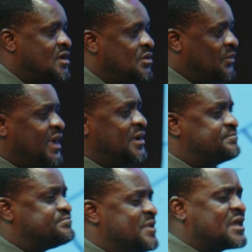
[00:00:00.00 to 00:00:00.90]
We
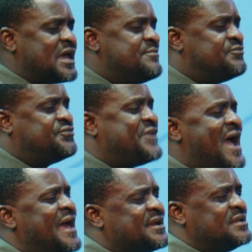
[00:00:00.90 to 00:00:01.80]
became
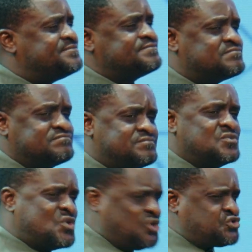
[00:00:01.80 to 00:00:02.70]
very
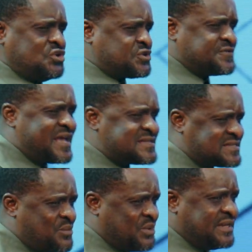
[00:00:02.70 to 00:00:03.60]
conscious of signs
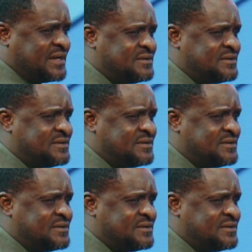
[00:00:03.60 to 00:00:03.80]
and wonder.